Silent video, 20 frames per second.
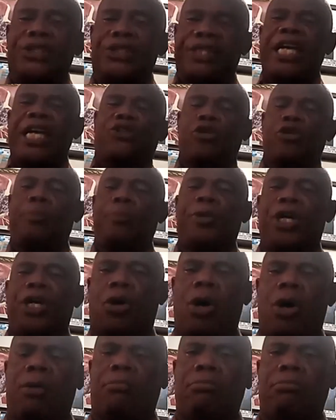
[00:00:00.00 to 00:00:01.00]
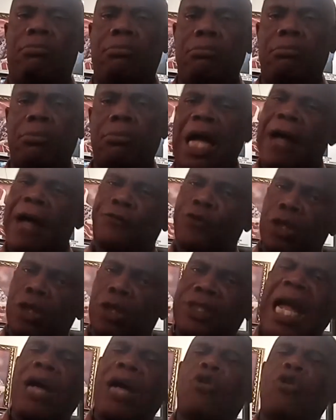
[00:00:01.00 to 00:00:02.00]
takes to become. After all,
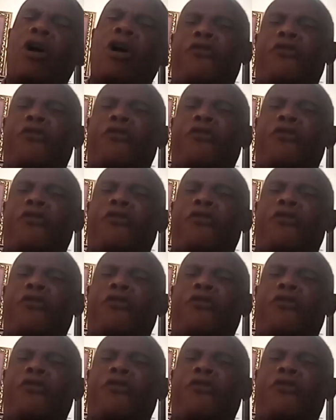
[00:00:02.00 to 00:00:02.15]
thank God